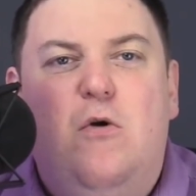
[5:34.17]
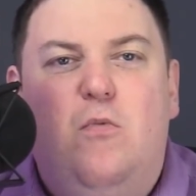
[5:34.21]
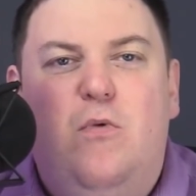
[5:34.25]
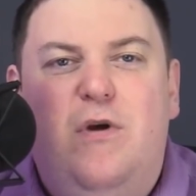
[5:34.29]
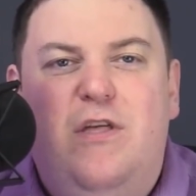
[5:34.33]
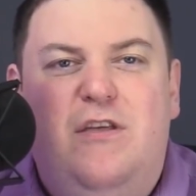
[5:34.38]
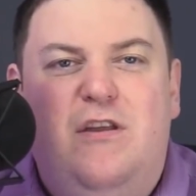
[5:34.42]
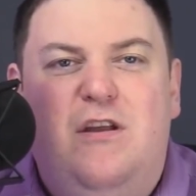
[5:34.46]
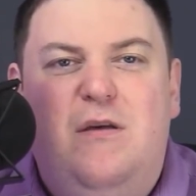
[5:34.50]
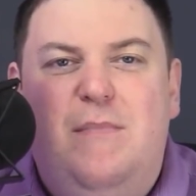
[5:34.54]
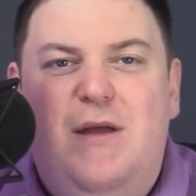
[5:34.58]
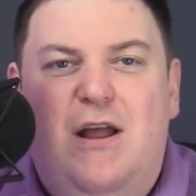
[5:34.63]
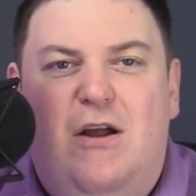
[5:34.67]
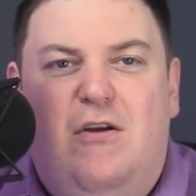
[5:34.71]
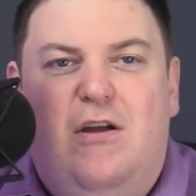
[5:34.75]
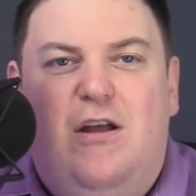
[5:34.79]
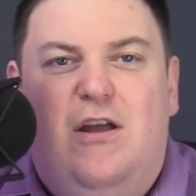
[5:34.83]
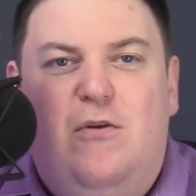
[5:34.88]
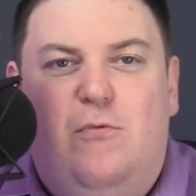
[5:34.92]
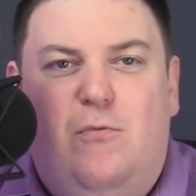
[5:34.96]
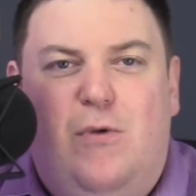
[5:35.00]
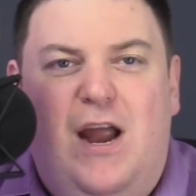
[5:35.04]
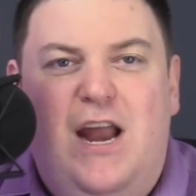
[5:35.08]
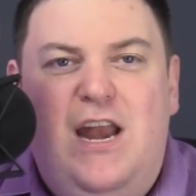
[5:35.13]
with an
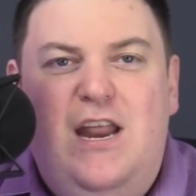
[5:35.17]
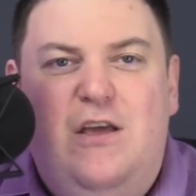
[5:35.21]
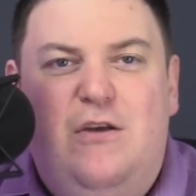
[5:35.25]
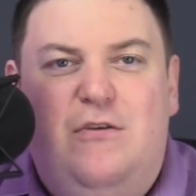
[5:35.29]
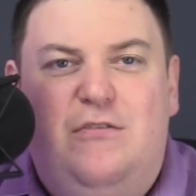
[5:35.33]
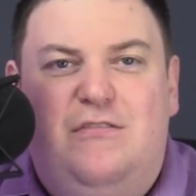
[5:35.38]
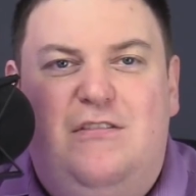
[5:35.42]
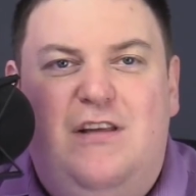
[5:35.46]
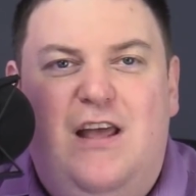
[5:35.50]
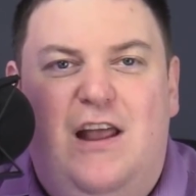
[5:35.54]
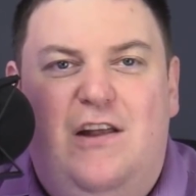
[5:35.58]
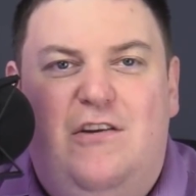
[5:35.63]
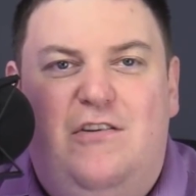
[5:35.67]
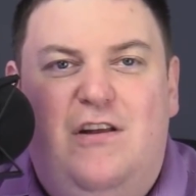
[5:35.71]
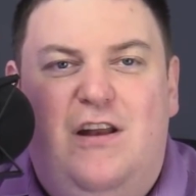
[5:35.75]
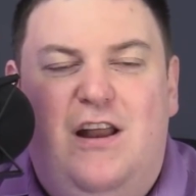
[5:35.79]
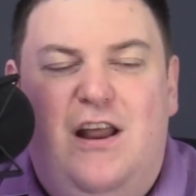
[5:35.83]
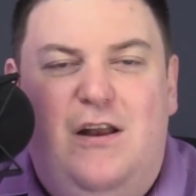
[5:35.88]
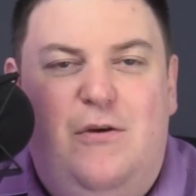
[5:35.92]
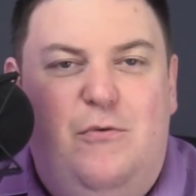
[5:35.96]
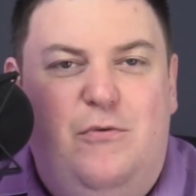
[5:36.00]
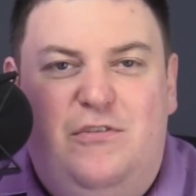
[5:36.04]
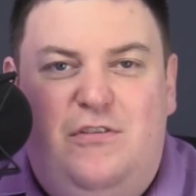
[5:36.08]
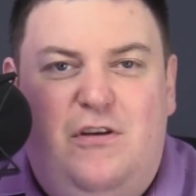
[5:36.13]
American radio station,
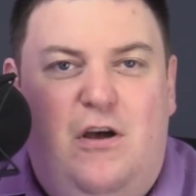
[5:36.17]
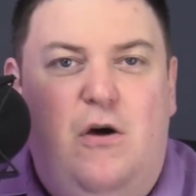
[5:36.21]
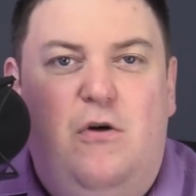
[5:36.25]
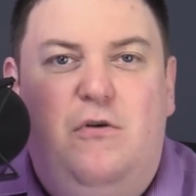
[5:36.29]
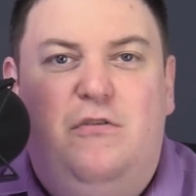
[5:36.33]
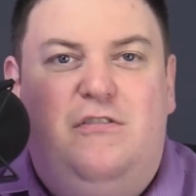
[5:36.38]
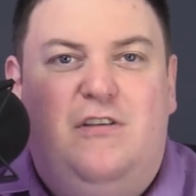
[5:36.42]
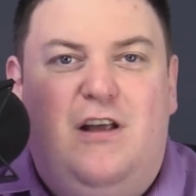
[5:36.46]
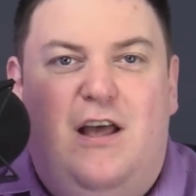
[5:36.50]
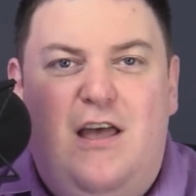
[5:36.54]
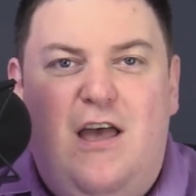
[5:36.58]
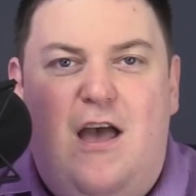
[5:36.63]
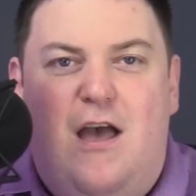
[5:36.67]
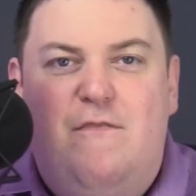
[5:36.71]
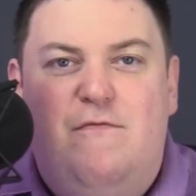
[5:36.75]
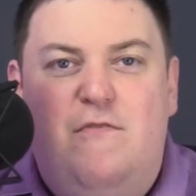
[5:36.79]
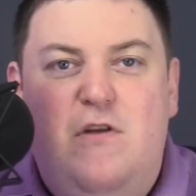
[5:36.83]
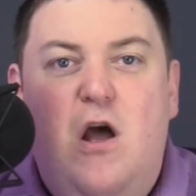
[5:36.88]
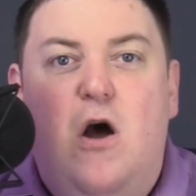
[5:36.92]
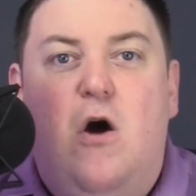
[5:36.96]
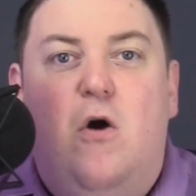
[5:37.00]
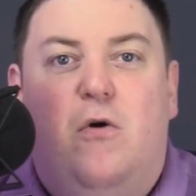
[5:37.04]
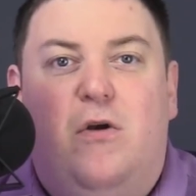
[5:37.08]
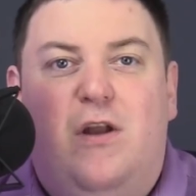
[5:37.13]
and it was a host I've
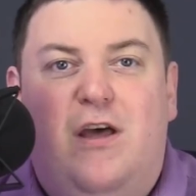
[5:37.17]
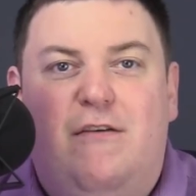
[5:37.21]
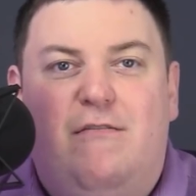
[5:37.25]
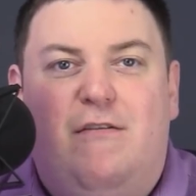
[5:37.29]
known.